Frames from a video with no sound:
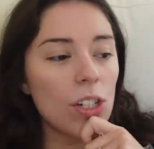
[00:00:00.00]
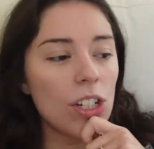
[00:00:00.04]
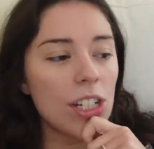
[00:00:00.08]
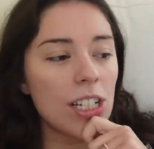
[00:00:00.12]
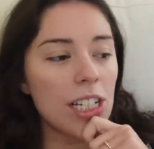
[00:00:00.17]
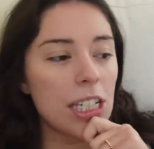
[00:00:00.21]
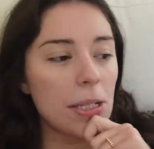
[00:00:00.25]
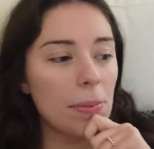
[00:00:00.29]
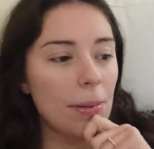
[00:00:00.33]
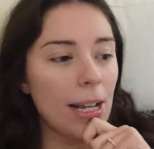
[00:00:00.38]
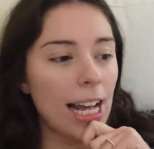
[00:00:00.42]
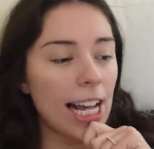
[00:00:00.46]

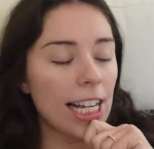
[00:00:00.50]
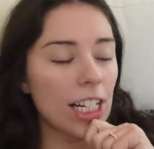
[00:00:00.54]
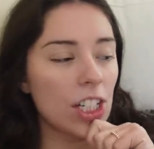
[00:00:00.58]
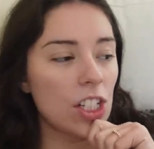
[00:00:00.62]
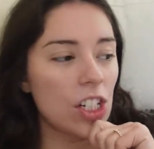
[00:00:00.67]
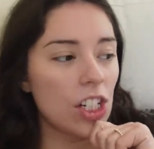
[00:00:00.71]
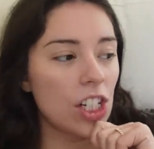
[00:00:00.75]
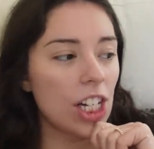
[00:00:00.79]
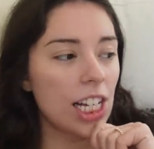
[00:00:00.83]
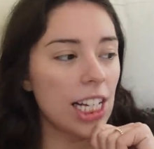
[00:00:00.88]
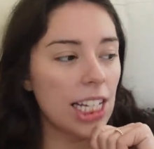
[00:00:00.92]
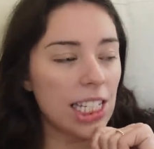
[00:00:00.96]
Just some
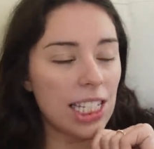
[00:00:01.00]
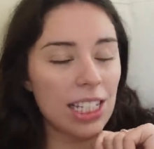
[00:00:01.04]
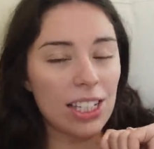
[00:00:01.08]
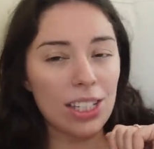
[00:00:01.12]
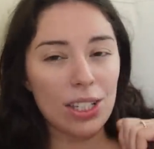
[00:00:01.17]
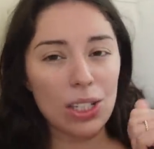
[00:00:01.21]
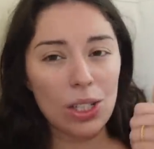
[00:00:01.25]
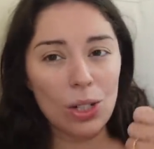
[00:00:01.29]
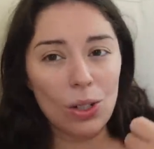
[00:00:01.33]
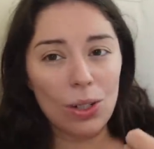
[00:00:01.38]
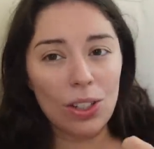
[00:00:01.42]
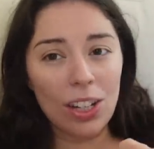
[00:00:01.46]
extras,
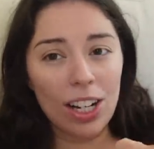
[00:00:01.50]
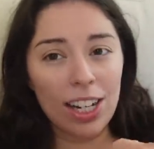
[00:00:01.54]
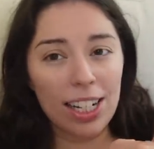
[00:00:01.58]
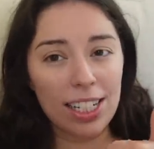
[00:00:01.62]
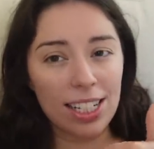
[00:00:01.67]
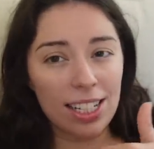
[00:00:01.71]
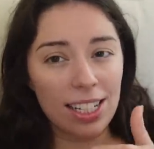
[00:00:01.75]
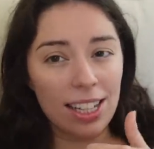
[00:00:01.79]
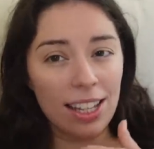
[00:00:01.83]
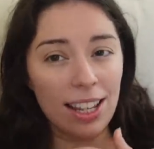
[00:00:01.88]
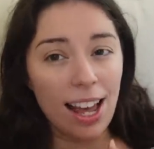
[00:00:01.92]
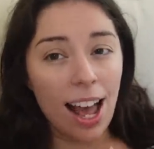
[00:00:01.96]

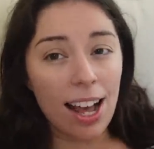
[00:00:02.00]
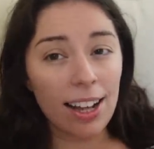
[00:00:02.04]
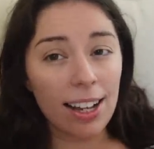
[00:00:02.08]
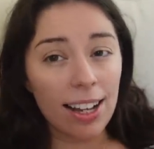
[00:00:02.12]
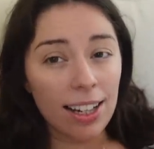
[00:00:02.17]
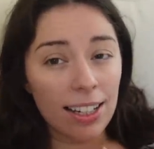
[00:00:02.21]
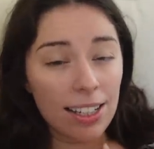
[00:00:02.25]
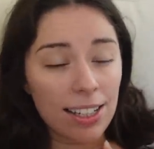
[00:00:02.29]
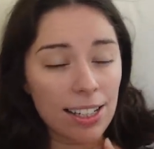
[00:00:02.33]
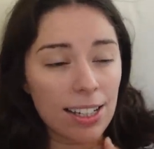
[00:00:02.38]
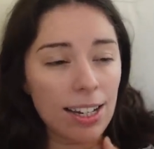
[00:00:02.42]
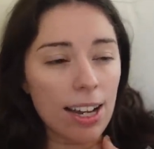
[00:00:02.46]
soothers, that
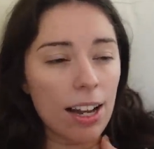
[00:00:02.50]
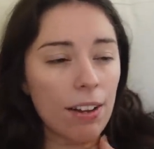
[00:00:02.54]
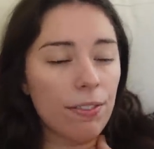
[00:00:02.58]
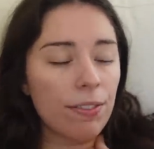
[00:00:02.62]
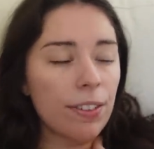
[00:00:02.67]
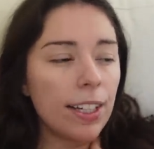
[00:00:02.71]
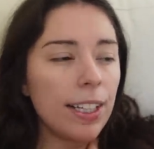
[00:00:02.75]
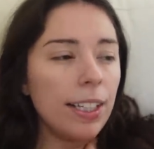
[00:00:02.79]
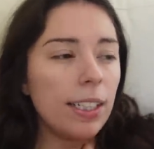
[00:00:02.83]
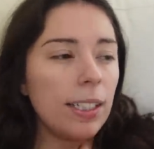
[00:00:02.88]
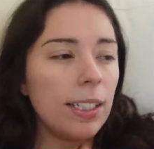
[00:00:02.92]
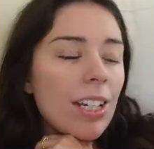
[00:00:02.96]
kind of stuff
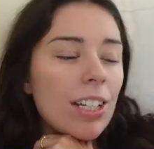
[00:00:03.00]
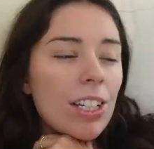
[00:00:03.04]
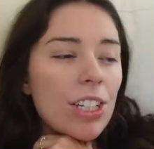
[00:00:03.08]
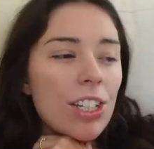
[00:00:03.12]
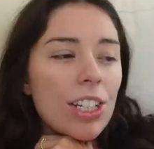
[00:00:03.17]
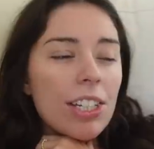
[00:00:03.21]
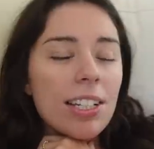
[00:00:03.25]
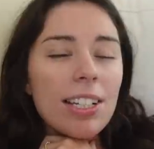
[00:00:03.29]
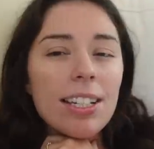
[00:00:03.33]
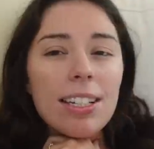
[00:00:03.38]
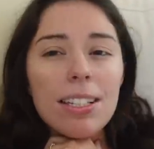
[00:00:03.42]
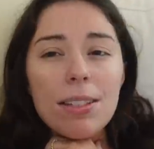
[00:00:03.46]

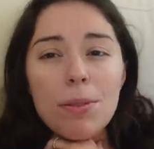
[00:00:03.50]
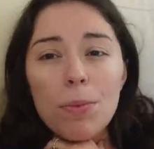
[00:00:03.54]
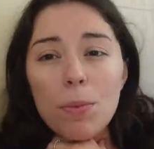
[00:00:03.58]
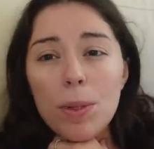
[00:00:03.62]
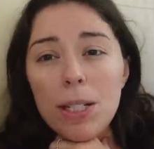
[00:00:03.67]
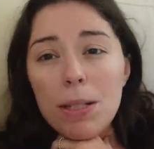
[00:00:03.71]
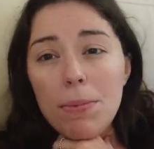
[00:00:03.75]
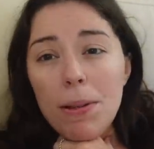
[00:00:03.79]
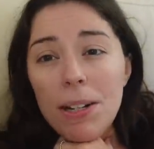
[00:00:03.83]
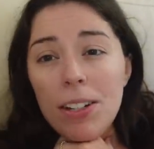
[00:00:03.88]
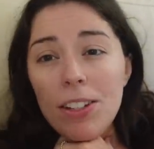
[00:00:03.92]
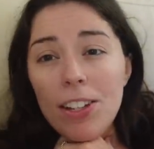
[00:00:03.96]
just because
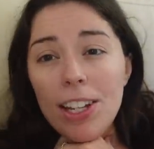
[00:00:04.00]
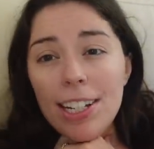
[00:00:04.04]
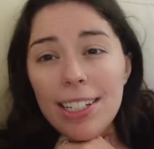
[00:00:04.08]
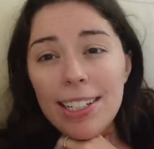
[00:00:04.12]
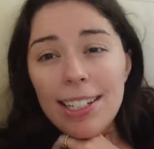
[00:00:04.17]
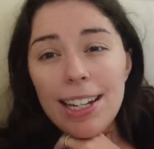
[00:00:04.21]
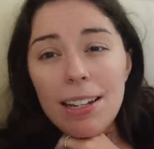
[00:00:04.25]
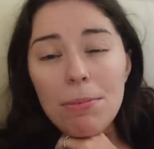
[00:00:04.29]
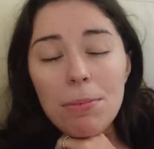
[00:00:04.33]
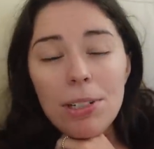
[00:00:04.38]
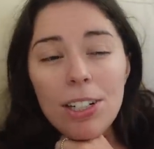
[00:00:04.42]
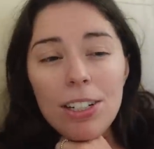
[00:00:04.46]
we spend a lot of
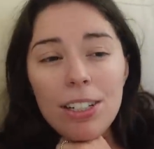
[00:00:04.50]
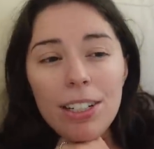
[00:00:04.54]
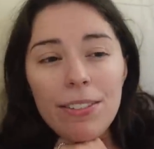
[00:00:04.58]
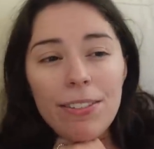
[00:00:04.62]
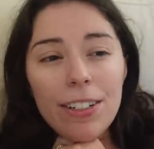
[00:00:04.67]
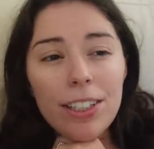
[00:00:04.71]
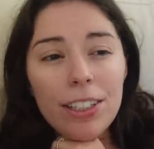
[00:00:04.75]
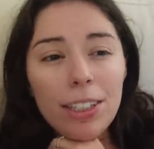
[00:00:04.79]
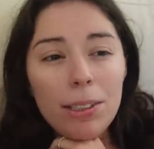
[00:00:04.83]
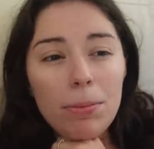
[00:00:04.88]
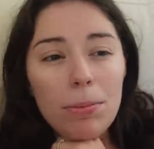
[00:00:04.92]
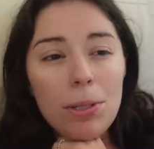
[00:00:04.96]
time in our
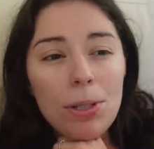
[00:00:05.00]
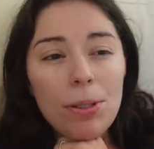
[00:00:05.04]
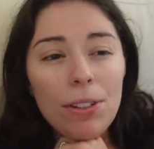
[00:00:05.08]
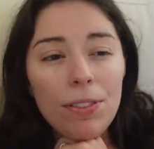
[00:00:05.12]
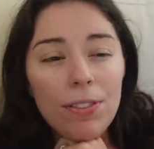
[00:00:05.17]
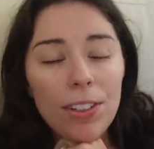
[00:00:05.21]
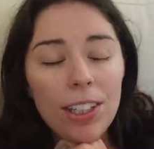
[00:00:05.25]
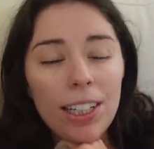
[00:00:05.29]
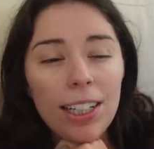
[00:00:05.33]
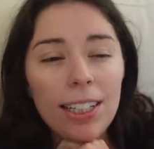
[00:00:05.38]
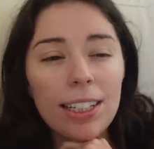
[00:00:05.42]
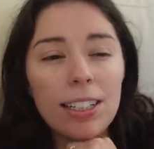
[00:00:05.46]
living room, so I
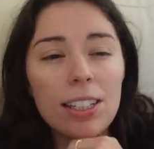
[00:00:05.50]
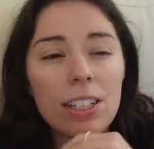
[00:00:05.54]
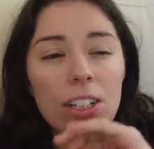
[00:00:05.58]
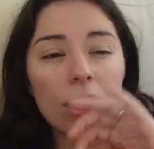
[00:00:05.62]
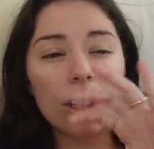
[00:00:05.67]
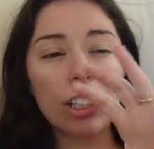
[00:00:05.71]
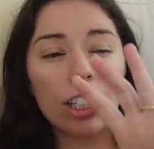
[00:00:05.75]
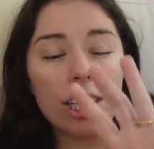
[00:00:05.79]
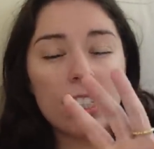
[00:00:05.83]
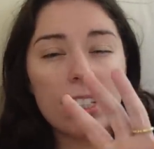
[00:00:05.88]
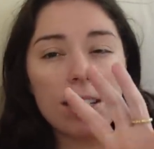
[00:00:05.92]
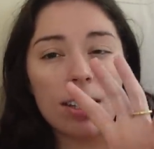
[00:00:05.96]
feel like it's a
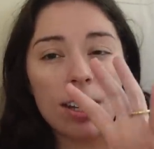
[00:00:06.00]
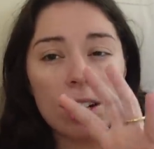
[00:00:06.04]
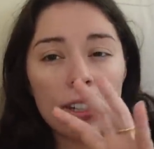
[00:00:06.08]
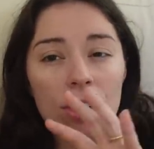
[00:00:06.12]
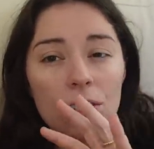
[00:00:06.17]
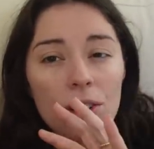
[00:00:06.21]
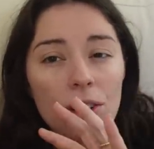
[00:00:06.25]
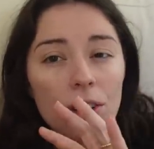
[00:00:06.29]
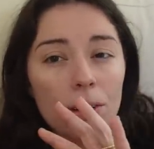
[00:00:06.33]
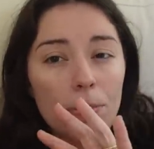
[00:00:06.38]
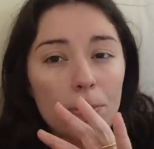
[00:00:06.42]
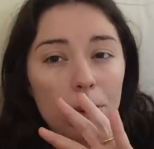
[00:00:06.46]
good
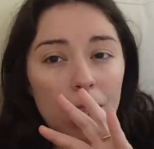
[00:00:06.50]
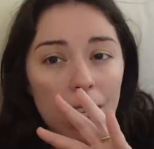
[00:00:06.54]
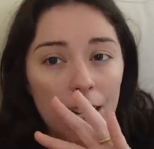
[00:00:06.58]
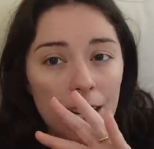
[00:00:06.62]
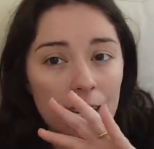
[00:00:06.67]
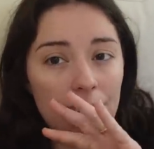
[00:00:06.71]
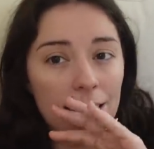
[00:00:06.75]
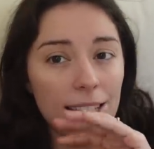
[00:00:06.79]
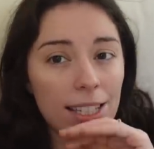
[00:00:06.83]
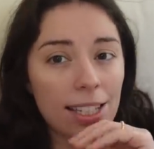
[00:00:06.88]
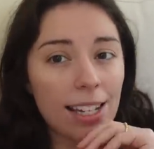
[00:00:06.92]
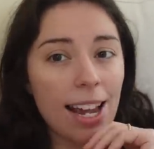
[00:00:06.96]
central
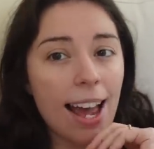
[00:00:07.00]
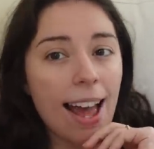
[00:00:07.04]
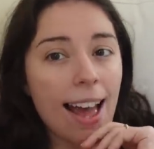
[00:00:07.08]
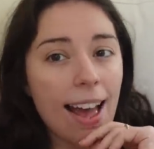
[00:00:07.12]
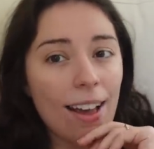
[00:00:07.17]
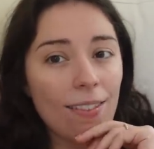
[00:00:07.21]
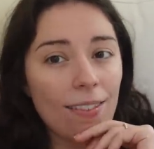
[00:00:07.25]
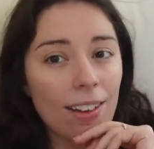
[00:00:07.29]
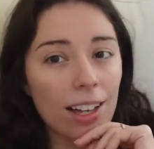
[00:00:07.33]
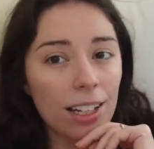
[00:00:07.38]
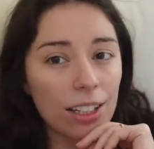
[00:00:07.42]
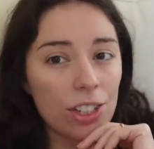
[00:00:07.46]
place to
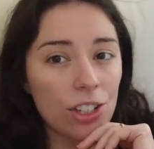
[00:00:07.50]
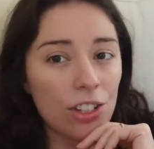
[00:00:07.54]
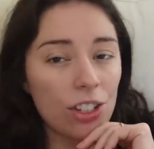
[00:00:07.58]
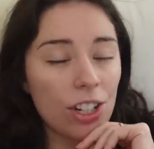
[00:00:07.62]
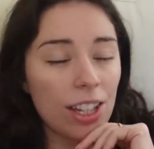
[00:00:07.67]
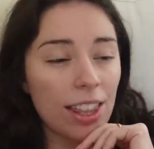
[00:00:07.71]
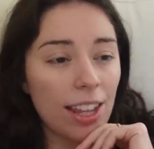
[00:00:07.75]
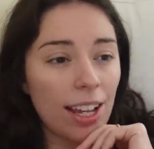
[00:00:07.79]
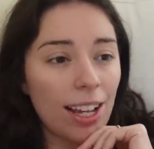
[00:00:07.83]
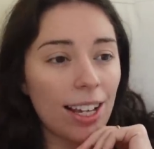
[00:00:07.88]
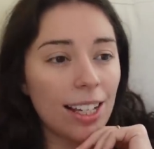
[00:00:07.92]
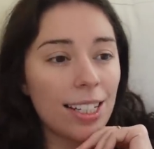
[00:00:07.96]
have
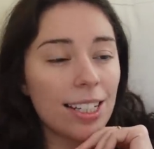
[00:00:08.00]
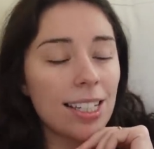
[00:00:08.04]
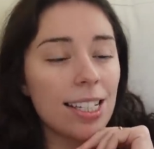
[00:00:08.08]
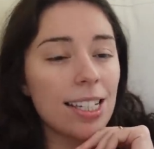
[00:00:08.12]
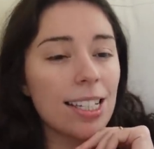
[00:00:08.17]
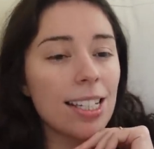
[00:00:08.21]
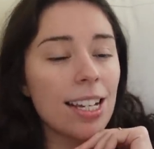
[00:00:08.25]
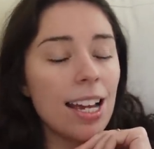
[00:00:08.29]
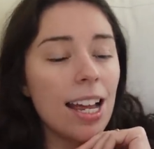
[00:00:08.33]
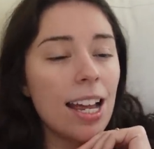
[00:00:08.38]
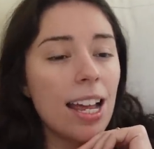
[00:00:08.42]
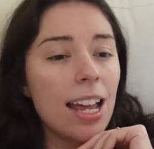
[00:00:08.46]
extra
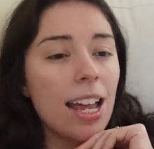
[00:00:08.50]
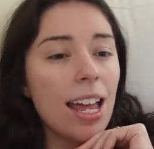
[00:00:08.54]
things.